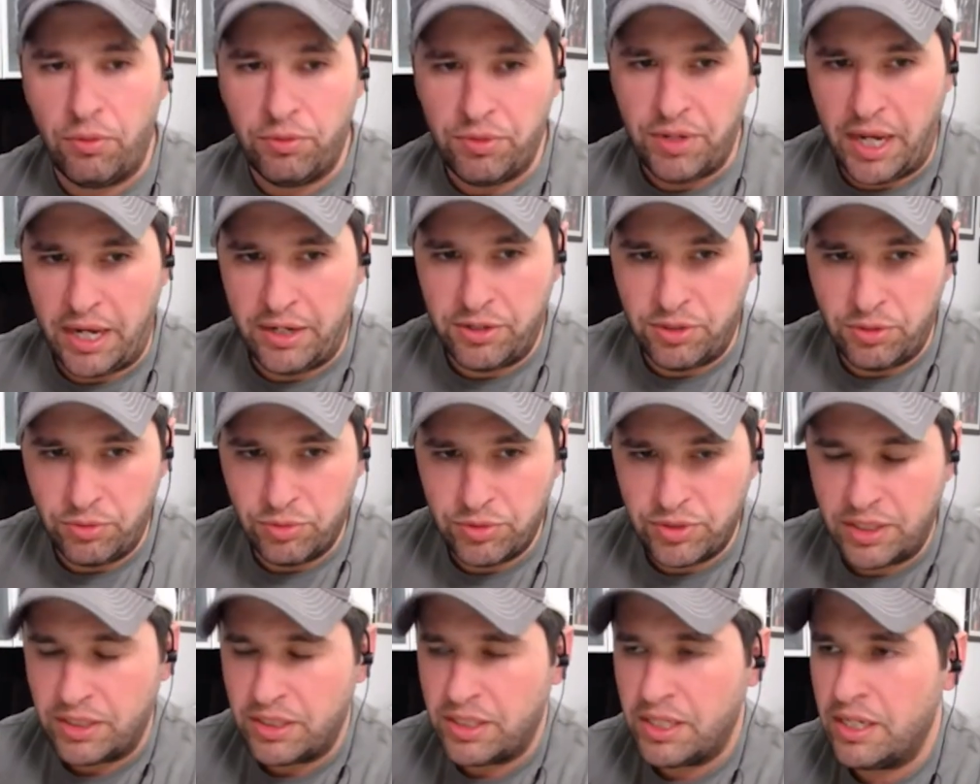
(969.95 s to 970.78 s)
not
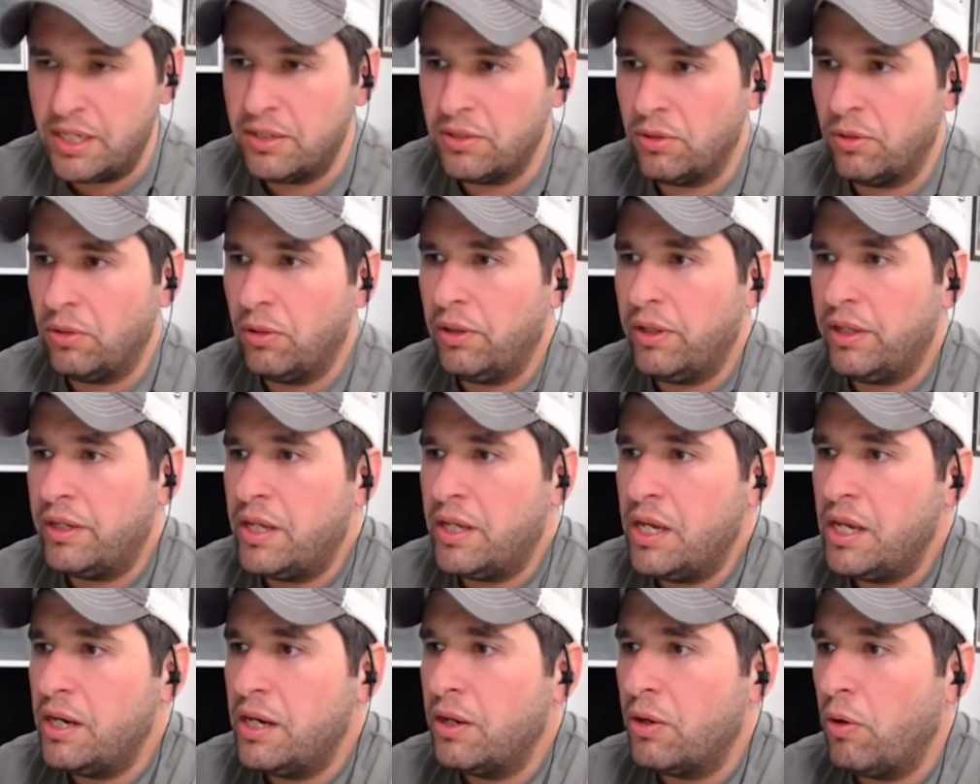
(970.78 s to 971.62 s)
using diesel and
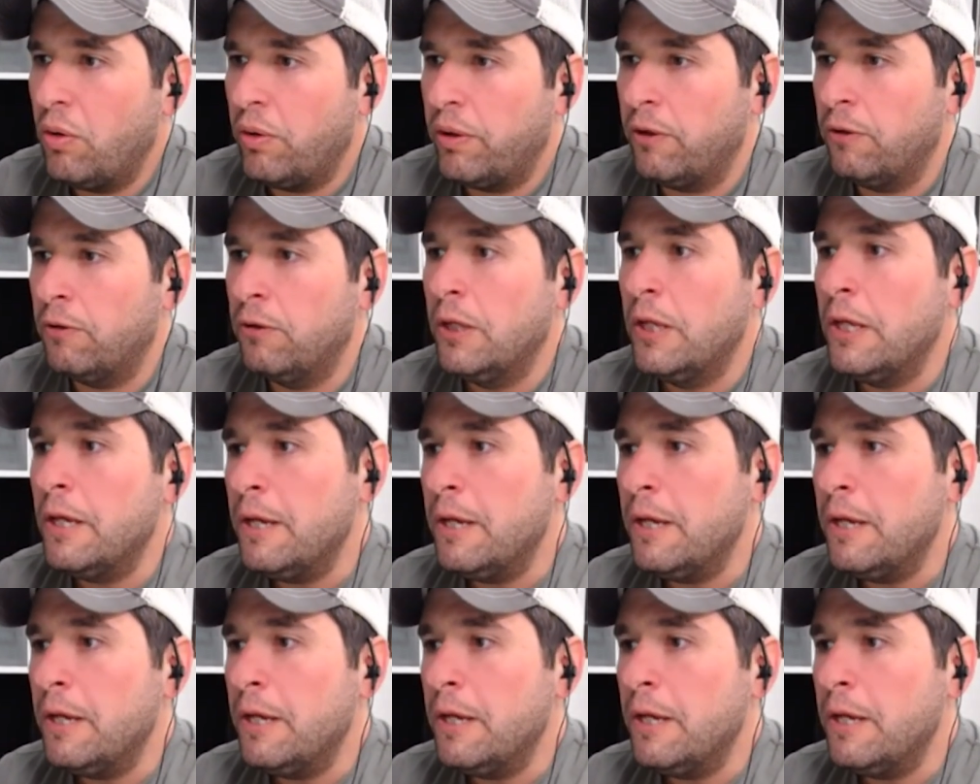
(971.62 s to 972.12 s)
heating oil.